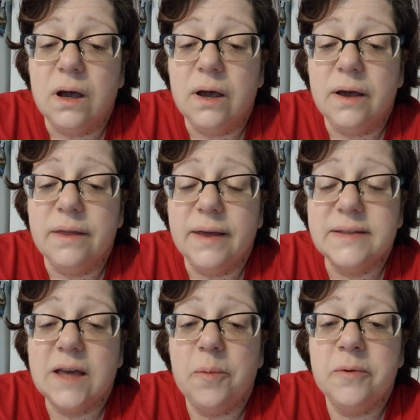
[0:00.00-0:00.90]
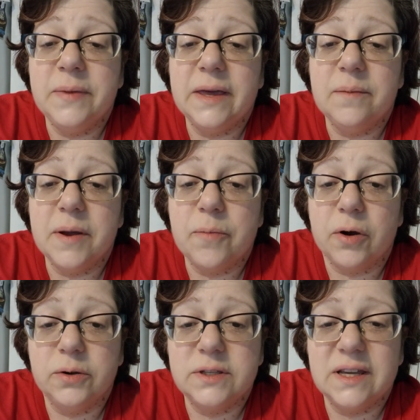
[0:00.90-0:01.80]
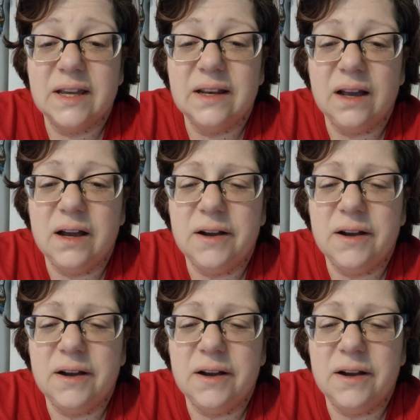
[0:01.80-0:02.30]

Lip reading: that's helping me get my protein.